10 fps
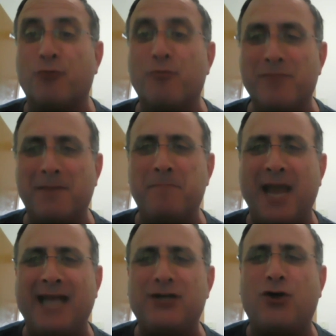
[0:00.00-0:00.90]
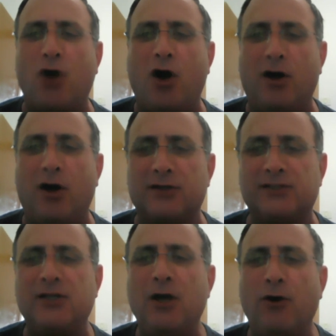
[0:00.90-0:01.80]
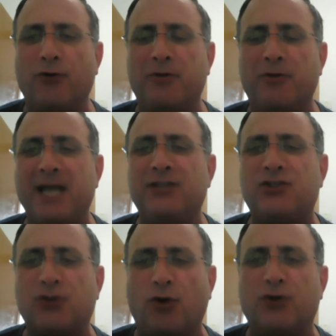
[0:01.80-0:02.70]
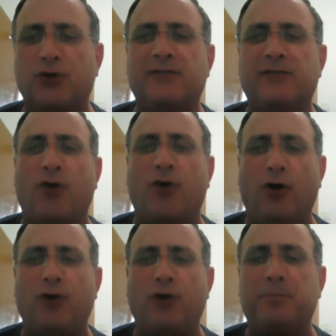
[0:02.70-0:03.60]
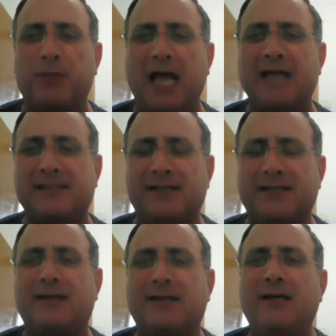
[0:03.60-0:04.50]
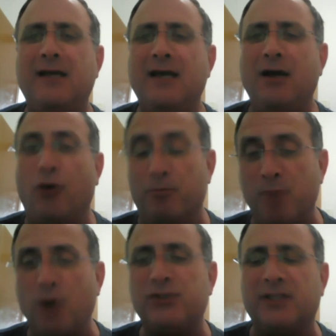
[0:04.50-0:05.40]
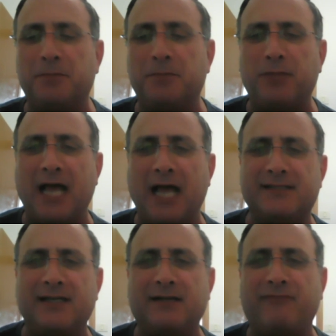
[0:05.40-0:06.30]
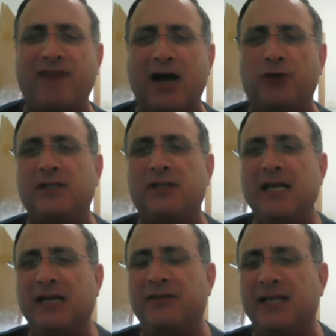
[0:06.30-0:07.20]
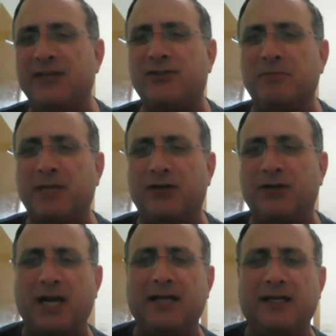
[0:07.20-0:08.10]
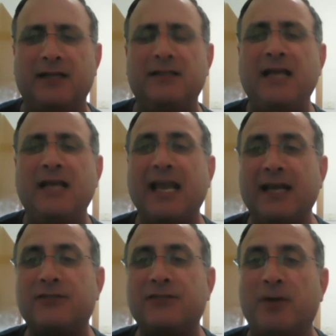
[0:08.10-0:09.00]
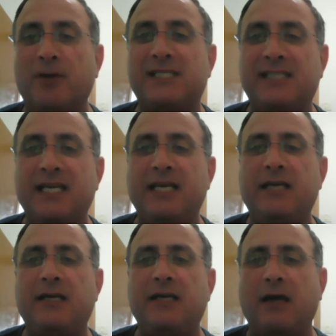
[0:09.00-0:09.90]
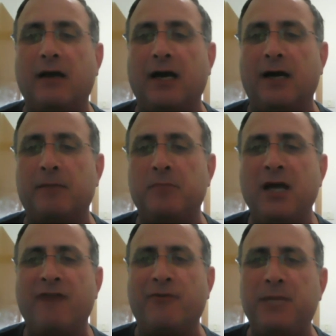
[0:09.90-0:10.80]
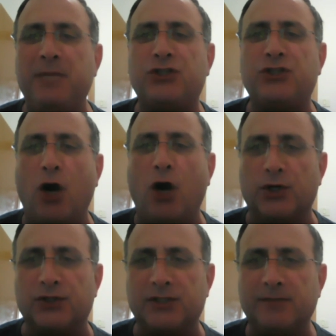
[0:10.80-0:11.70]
the main cause or the main source of all the plastic, or most of the plastic found in the Eastern Mediterranean, is from from beach goers.